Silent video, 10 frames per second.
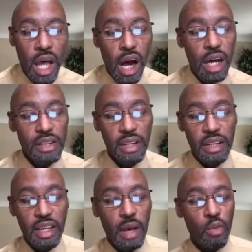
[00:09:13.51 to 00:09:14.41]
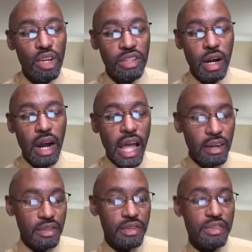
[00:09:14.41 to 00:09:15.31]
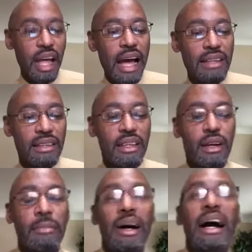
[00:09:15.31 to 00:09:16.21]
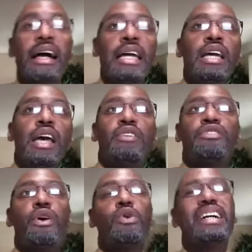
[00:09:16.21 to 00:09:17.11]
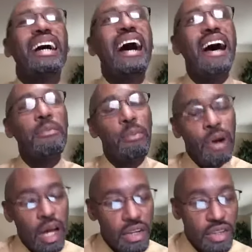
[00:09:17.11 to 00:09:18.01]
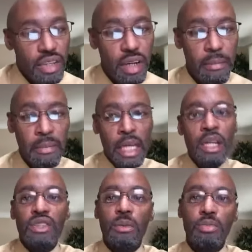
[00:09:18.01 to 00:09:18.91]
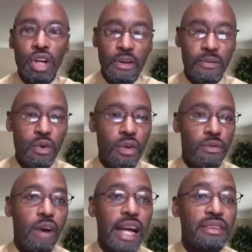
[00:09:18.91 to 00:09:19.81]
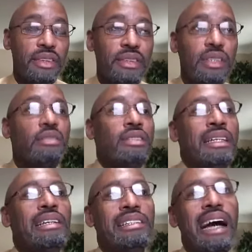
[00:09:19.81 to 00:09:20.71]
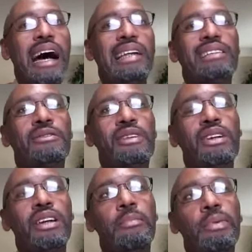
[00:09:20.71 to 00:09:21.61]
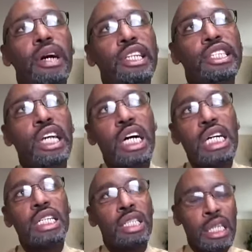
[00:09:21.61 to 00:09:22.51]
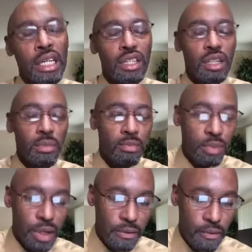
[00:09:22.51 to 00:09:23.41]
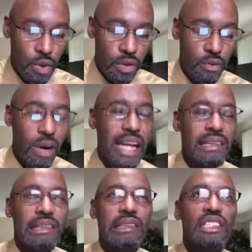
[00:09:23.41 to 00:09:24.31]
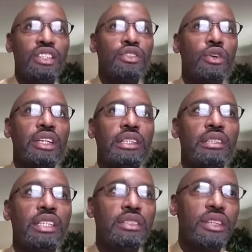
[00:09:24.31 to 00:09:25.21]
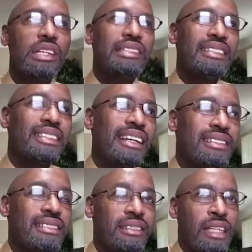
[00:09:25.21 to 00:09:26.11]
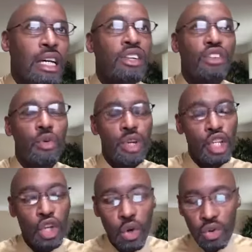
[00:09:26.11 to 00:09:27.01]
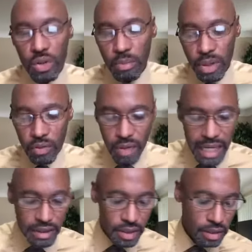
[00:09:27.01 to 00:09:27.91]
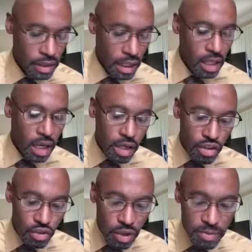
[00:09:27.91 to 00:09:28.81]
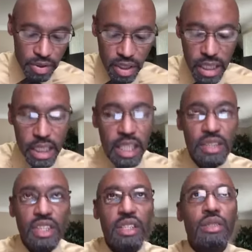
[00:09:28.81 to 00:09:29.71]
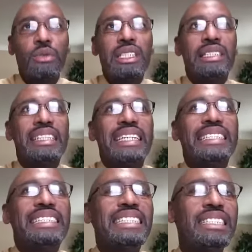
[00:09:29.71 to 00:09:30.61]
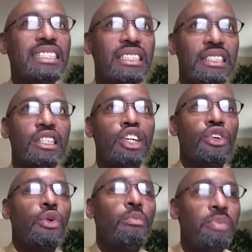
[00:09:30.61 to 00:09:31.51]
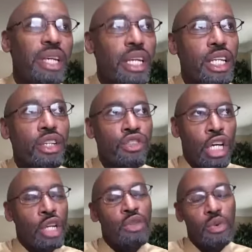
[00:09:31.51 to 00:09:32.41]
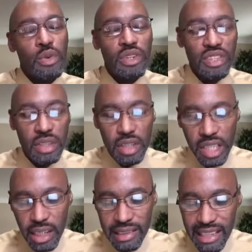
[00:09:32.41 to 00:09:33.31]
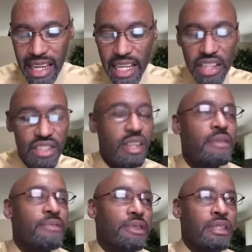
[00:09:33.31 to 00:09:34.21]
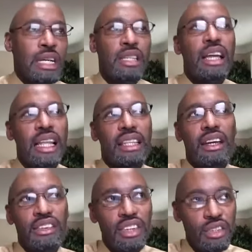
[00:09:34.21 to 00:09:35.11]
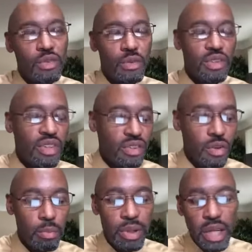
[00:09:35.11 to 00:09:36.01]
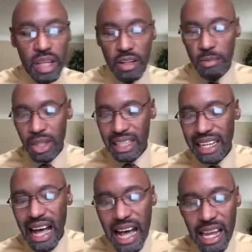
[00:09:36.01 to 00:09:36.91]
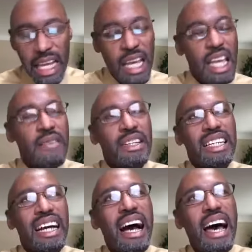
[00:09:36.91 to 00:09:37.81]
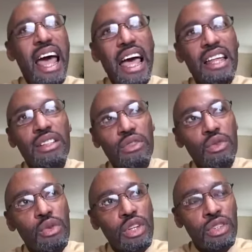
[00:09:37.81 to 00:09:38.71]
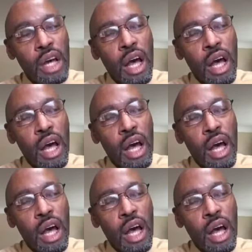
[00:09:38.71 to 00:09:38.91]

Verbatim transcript: unto them which are exercised thereby. And so God punished them to bring forth righteousness. God is going to punish us to bring forth righteousness. He's going to teach us lessons so we know to be righteous. Uh, scripture declares unto us that Jesus learned obedience through the things that he suffered. Not that Jesus was disobedient, but God, even God, through his